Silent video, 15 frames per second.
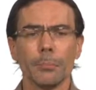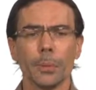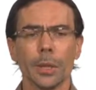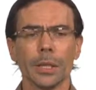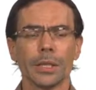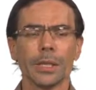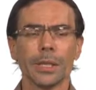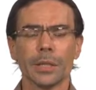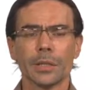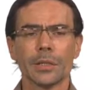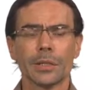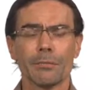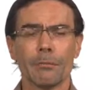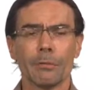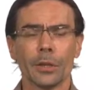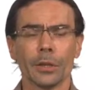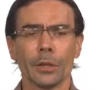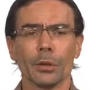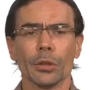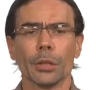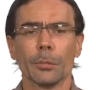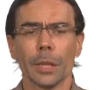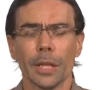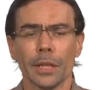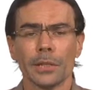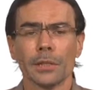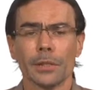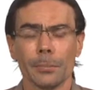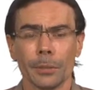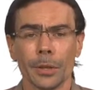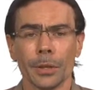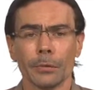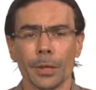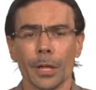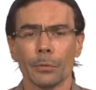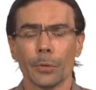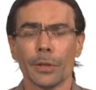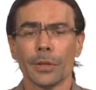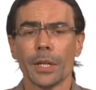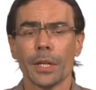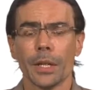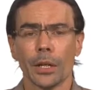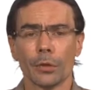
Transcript: but it's a fun little command to play around with,